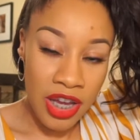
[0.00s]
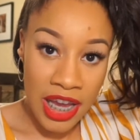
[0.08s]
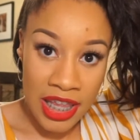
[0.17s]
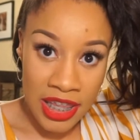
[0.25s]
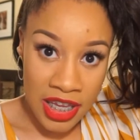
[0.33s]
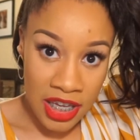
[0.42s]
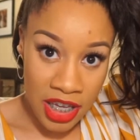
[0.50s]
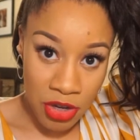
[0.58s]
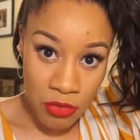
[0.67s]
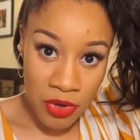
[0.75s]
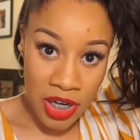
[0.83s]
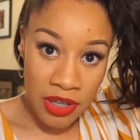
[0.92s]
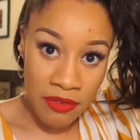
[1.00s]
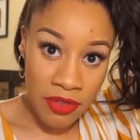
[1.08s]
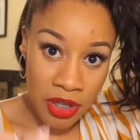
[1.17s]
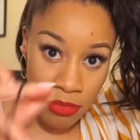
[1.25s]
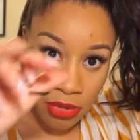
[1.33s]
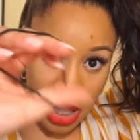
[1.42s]
And then get one of
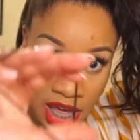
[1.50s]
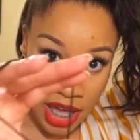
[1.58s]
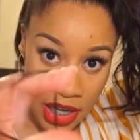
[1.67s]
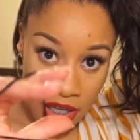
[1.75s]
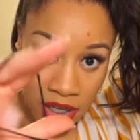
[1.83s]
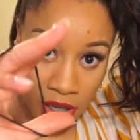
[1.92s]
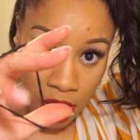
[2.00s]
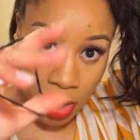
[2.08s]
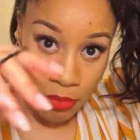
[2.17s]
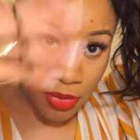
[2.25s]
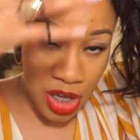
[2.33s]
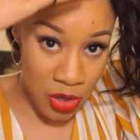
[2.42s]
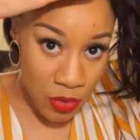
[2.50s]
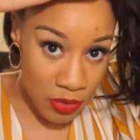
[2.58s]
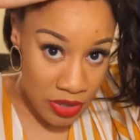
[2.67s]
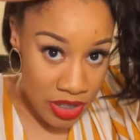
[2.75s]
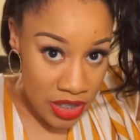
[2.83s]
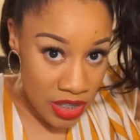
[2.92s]
the black bows.